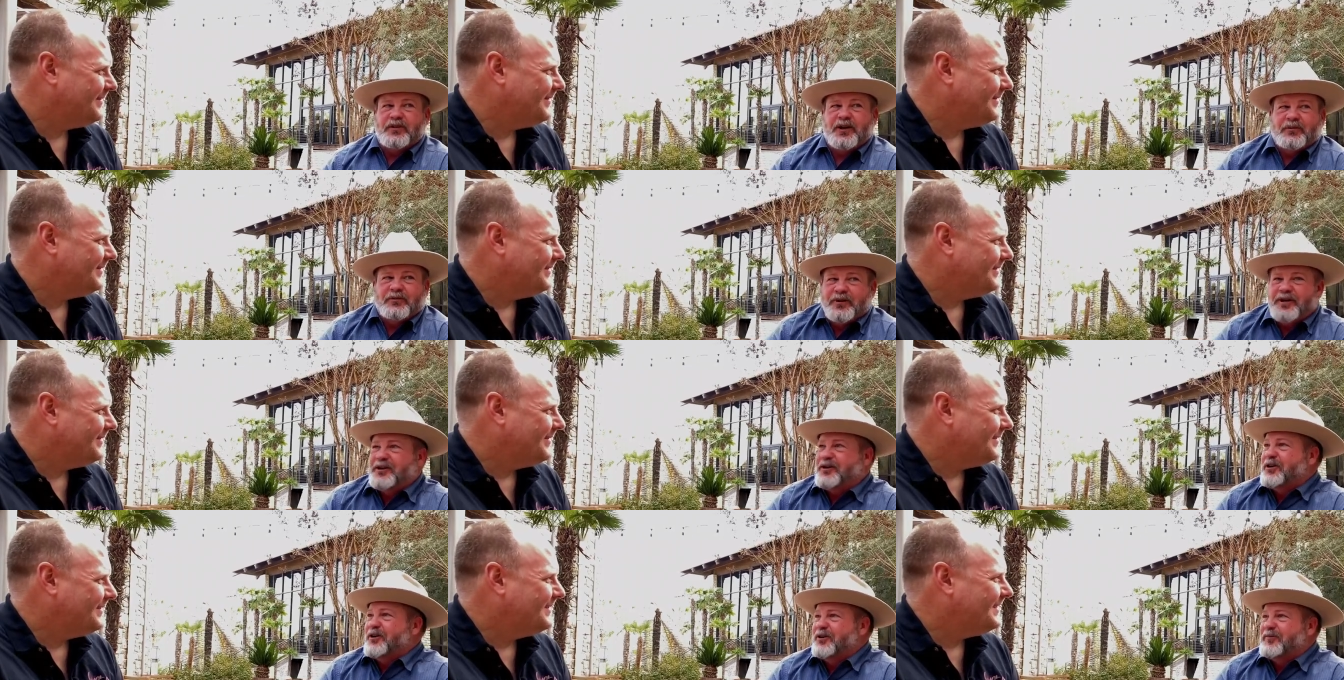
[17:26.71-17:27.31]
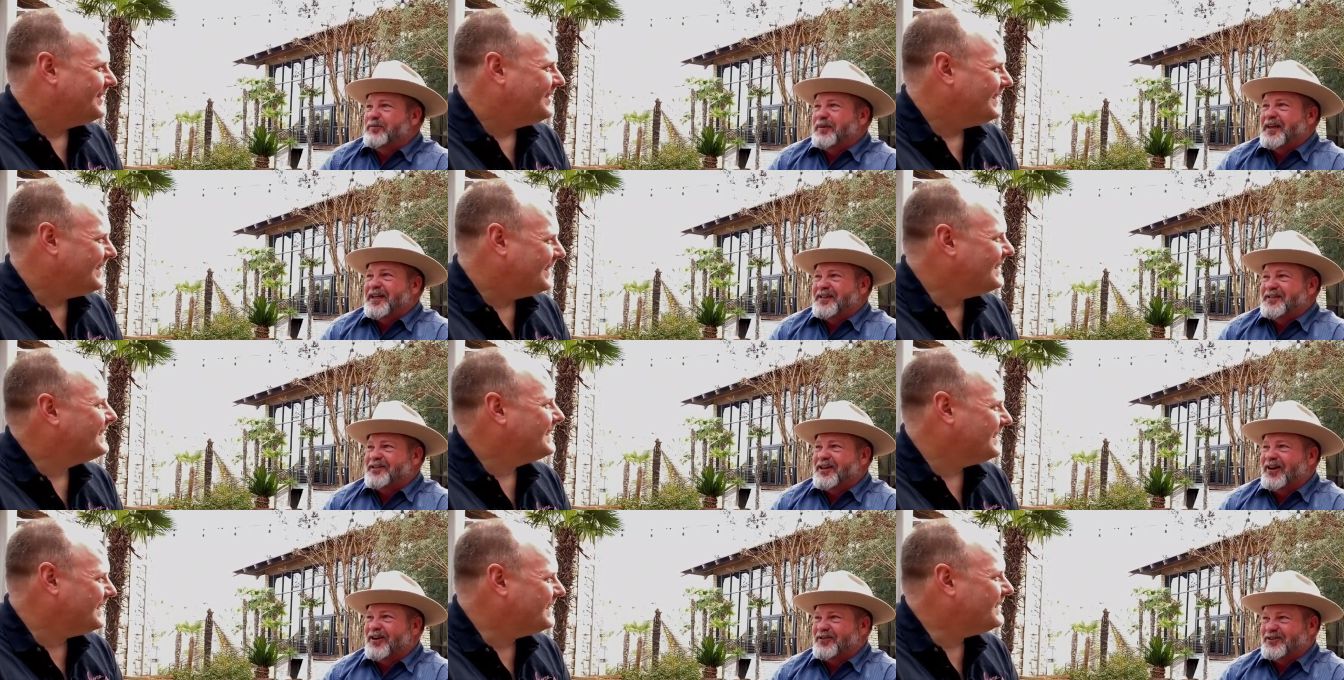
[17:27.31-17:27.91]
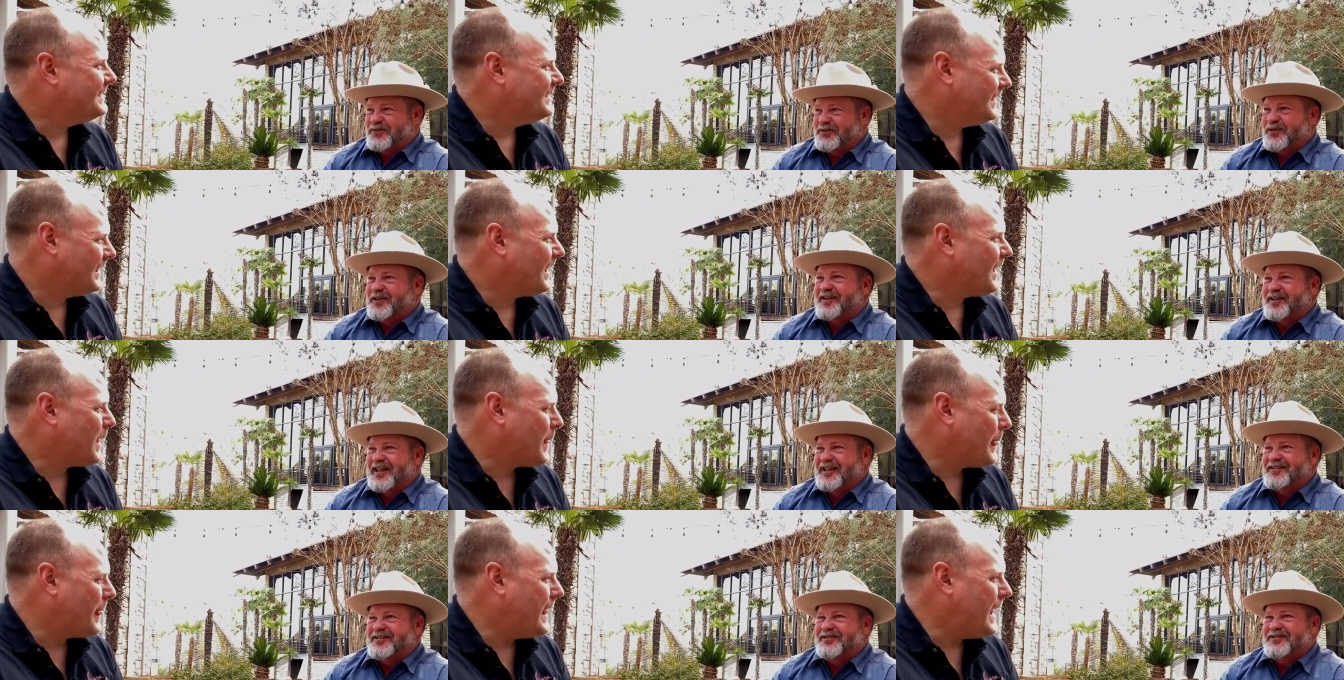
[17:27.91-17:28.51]
Speaker 1: that we could be in talks with
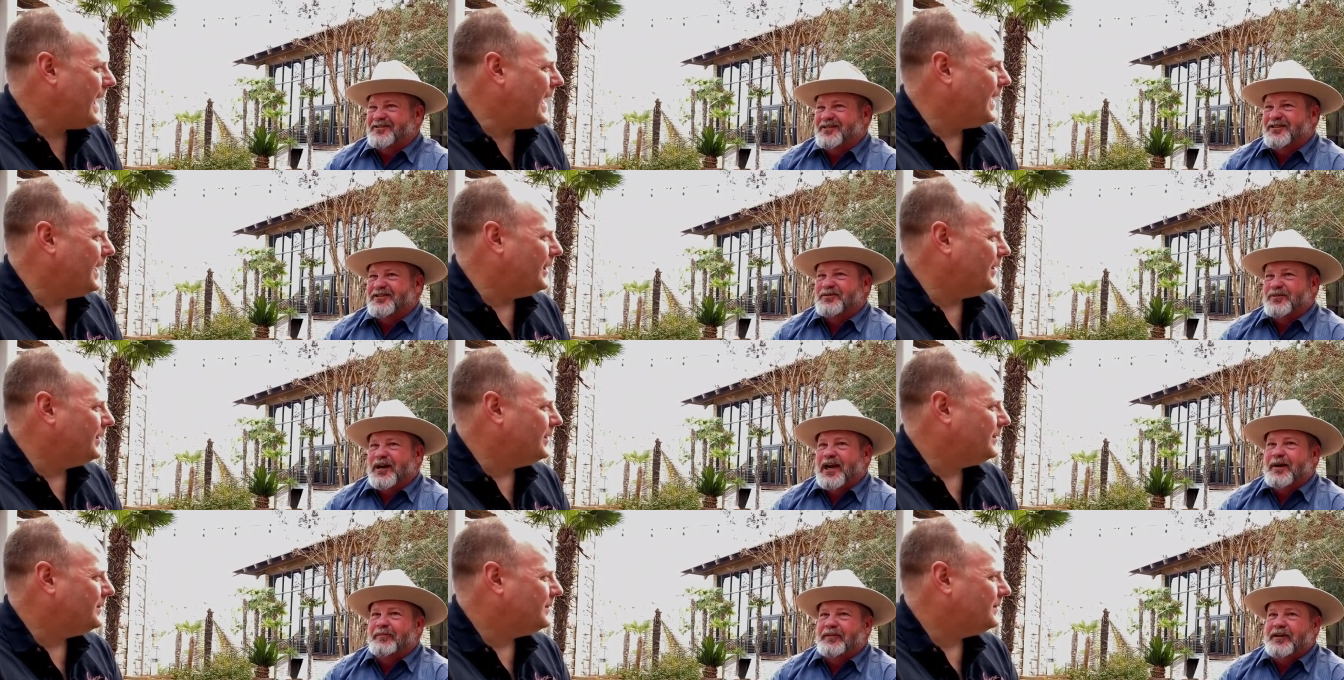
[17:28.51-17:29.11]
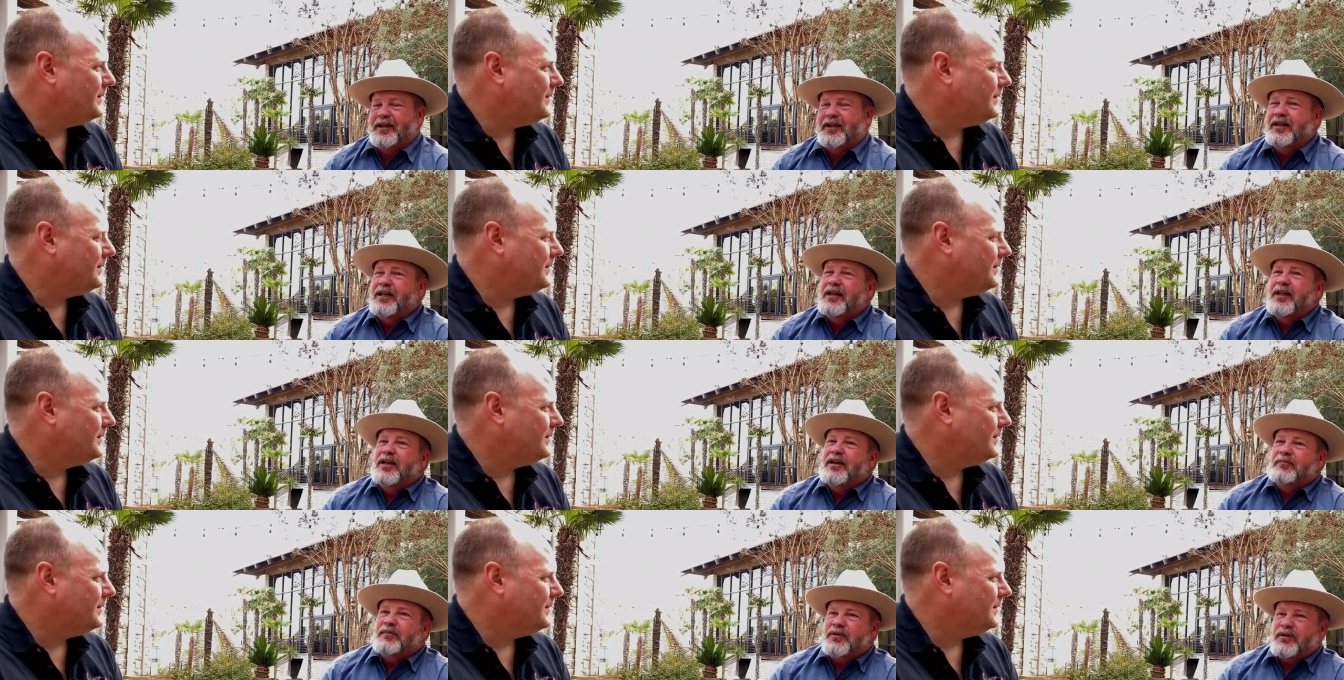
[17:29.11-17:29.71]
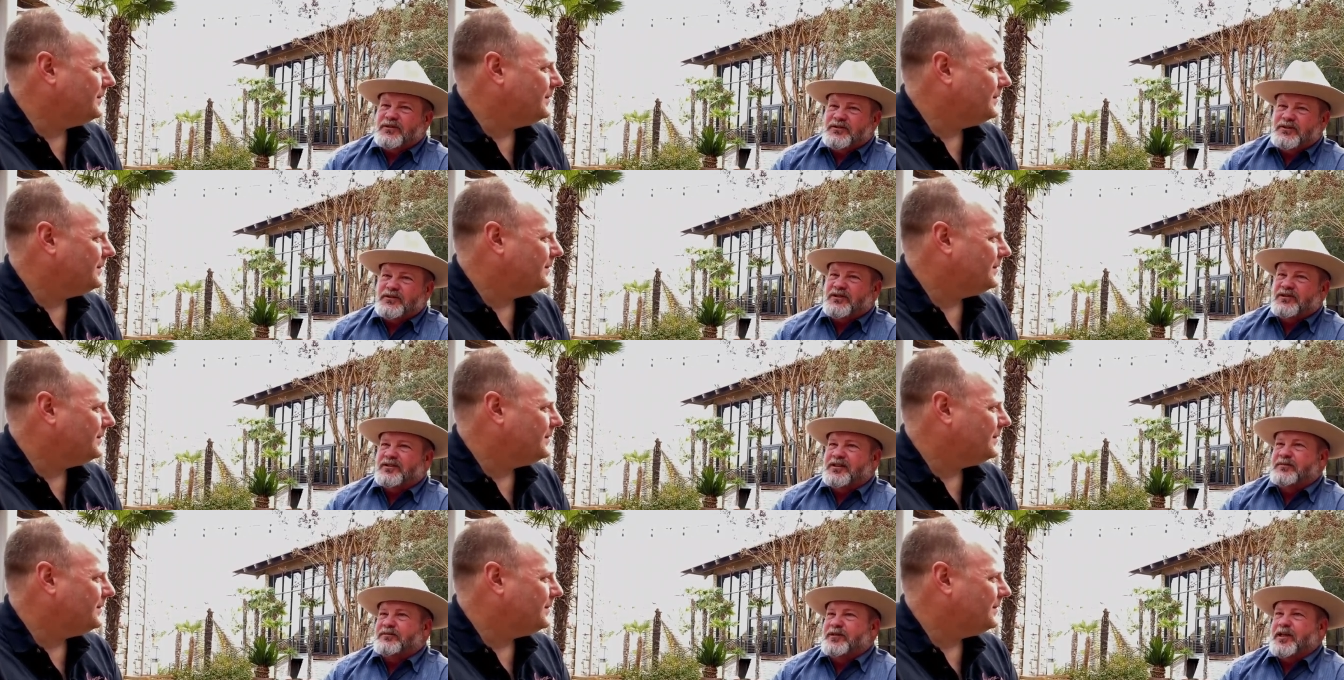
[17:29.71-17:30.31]
as those yeah. things were happening. But also at the
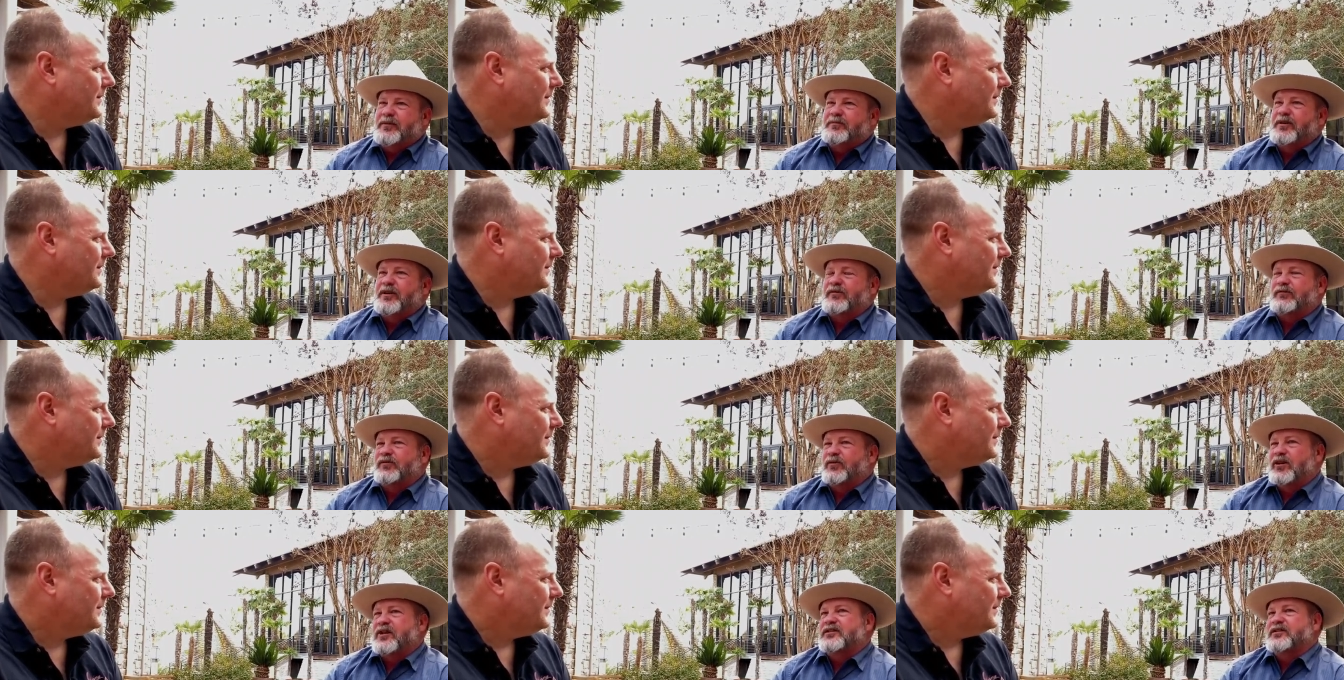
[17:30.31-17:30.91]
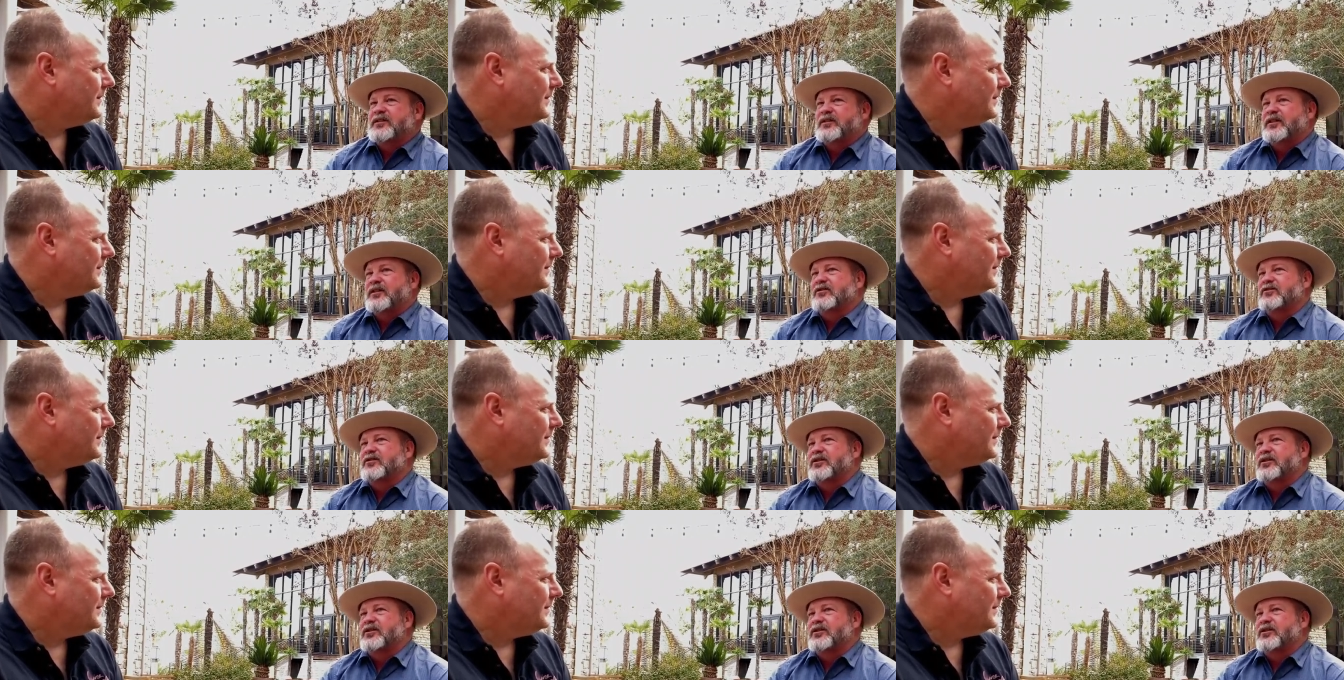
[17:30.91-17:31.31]
same time, like for us in the hill